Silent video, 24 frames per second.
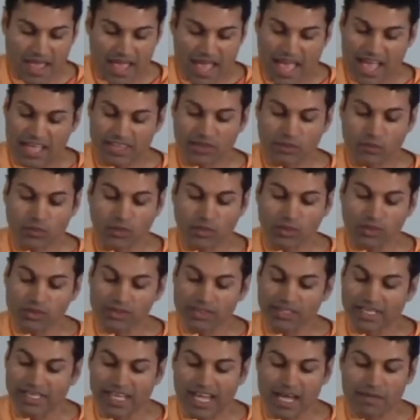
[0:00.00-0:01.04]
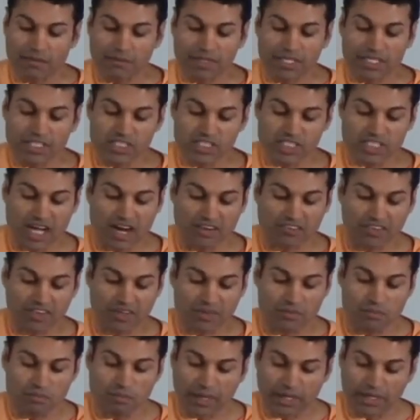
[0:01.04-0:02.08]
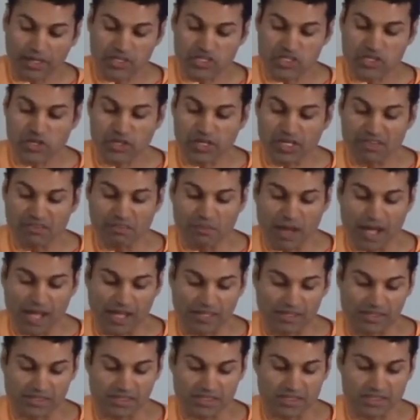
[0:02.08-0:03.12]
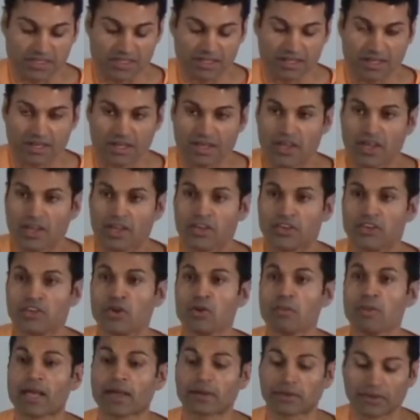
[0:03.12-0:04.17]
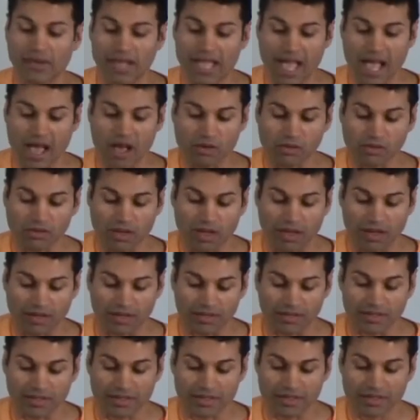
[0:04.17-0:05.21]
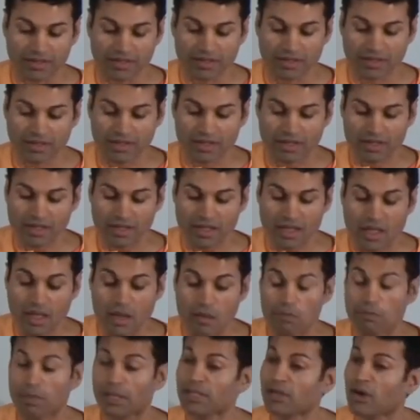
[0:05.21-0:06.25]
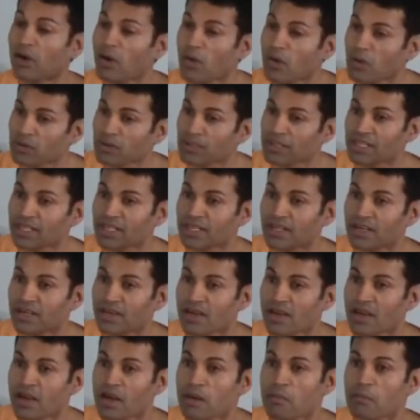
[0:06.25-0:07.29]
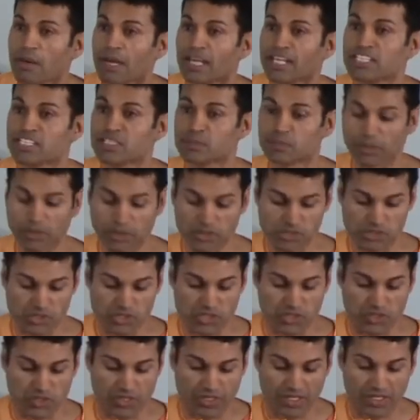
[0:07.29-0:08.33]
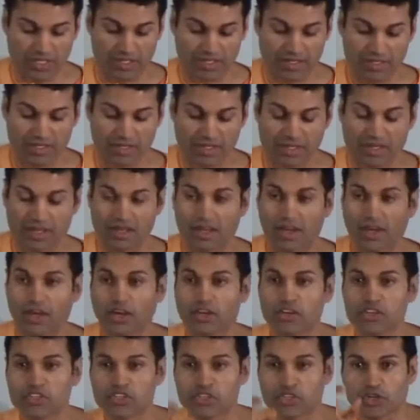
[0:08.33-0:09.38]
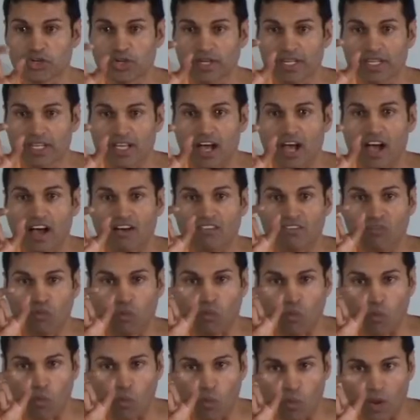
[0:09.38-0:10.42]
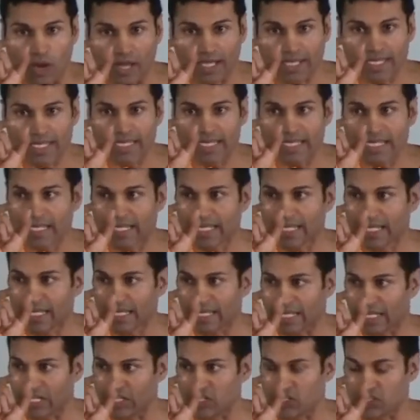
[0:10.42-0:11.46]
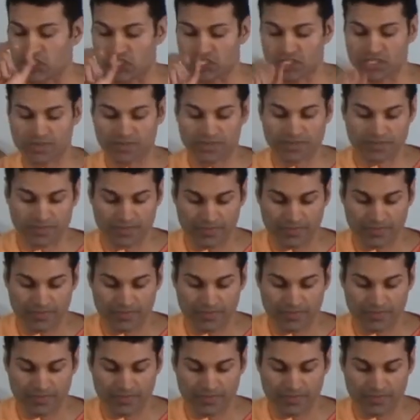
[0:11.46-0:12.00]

And the world cannot be discovered by a journey of miles, no matter how long, but only by a spiritual journey, a journey of 1 inch.